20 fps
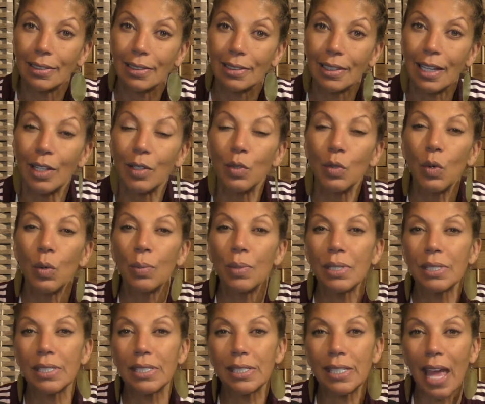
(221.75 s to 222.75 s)
They knew him
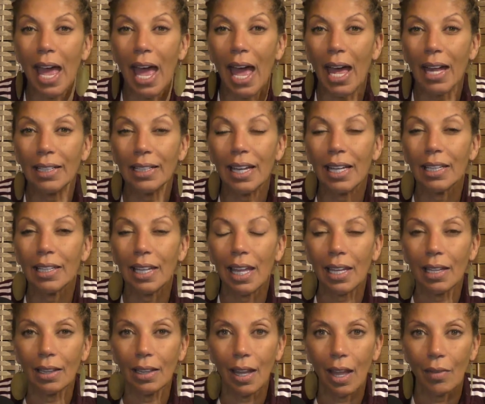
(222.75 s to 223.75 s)
as dad, and they
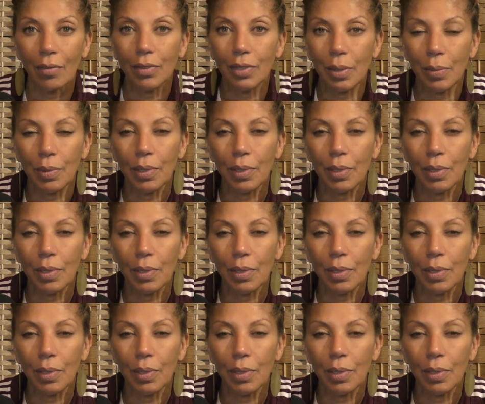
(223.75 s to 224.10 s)
loved him,